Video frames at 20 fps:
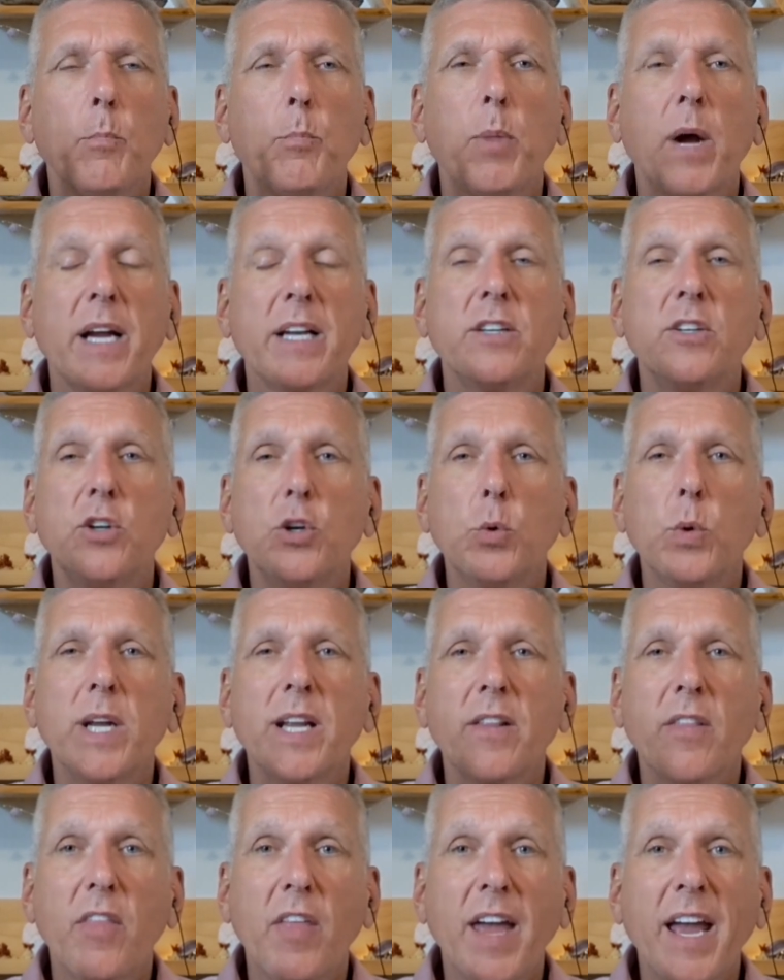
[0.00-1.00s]
By
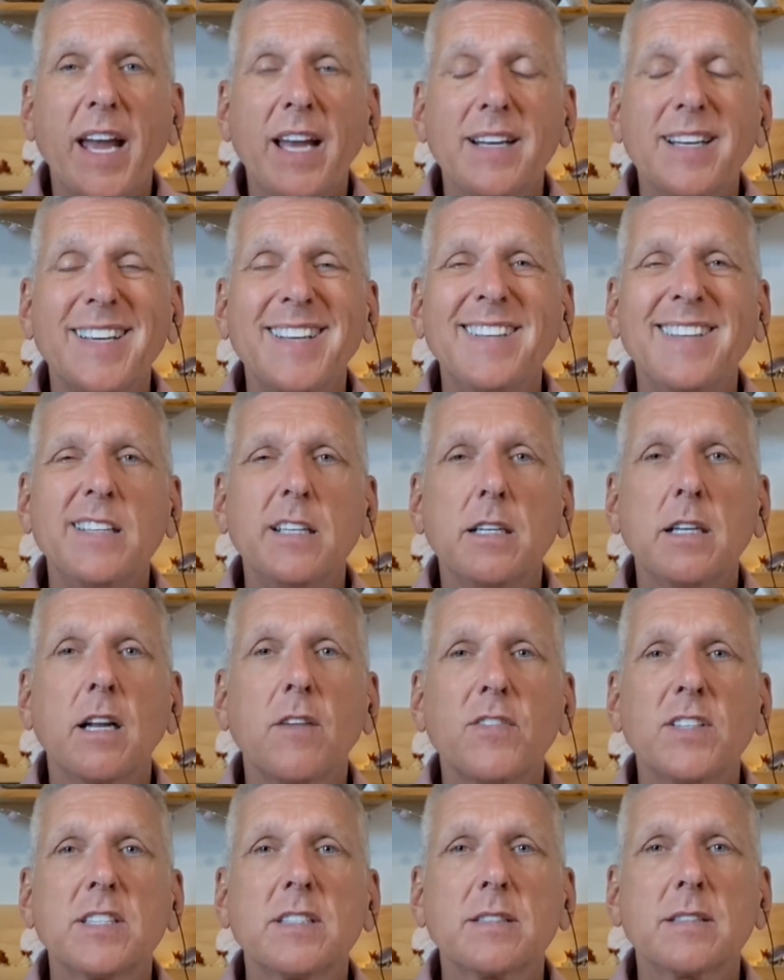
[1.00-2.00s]
doing that in and
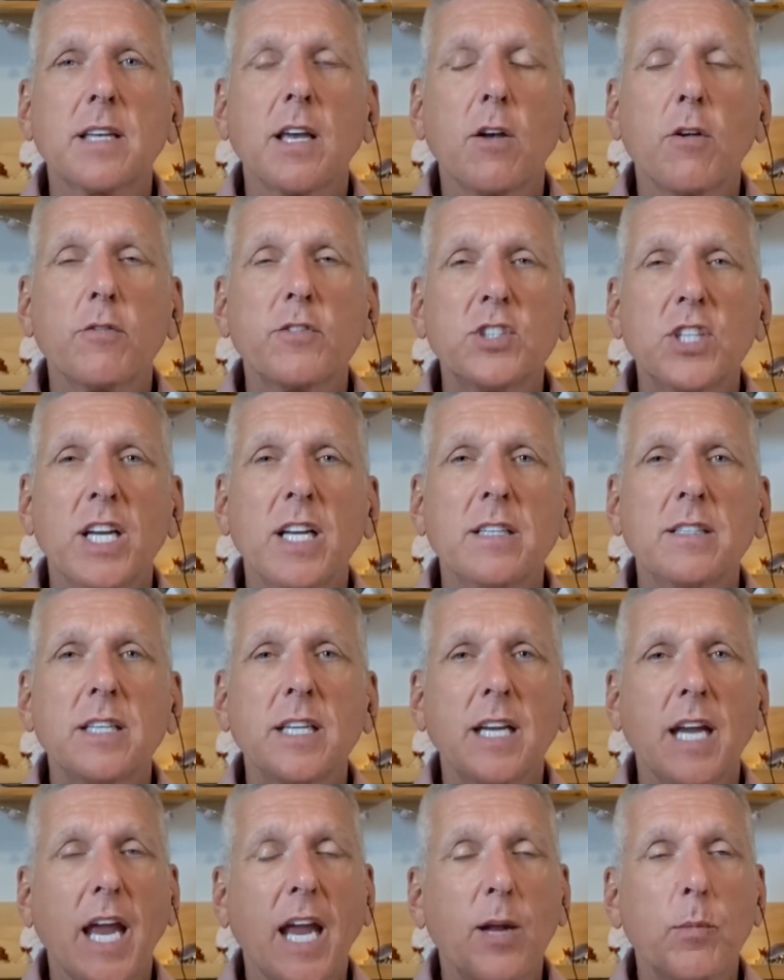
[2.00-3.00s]
of itself,
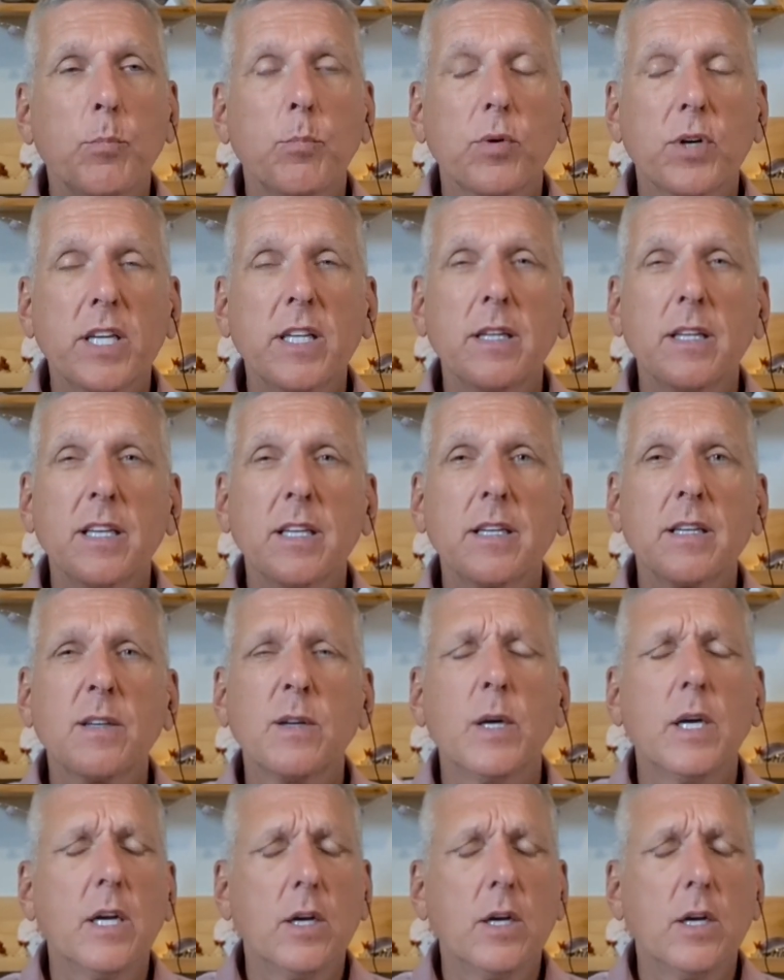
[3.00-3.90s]
chanting and breathing,